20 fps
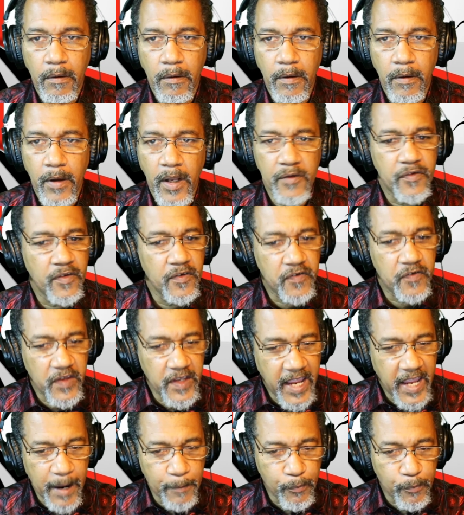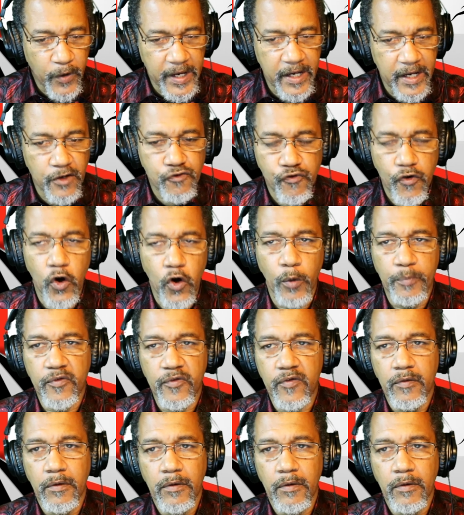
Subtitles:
And since he can't bring in troops,